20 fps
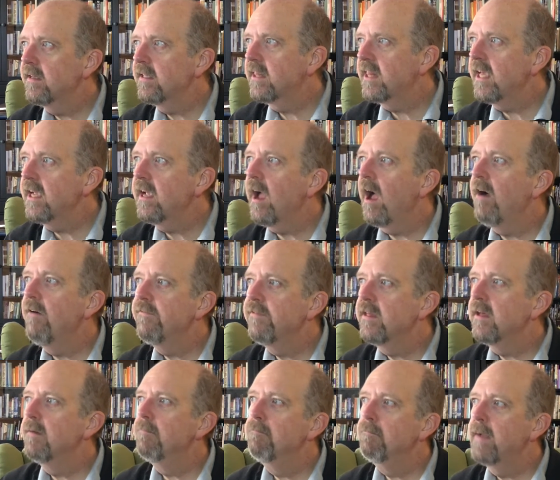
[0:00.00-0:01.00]
think of
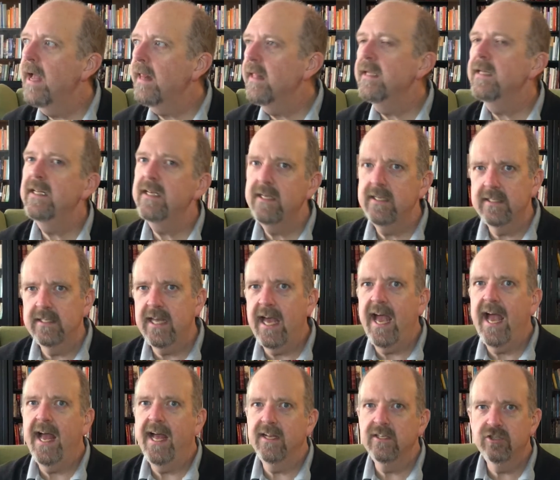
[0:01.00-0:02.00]
the melodies
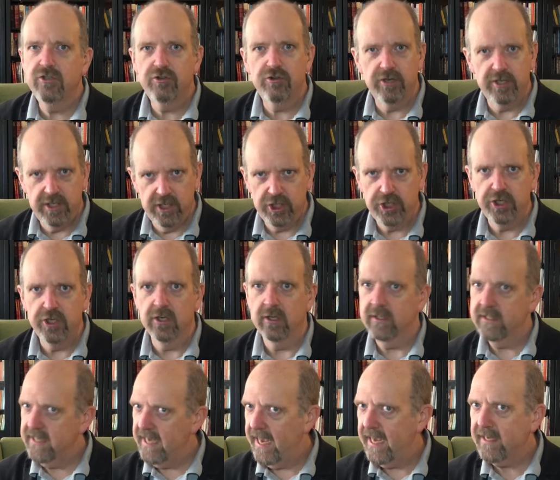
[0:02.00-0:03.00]
as traditional
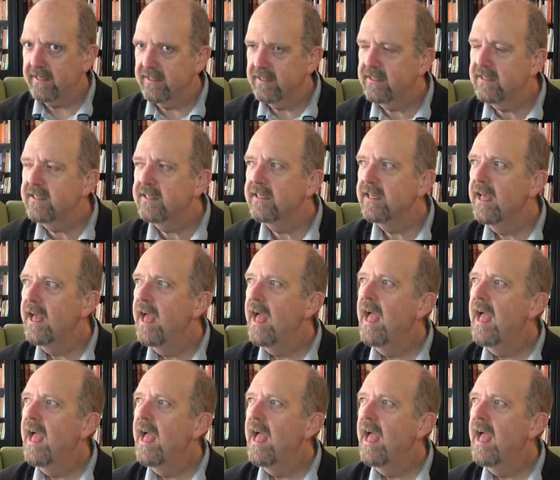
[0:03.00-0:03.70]
texts,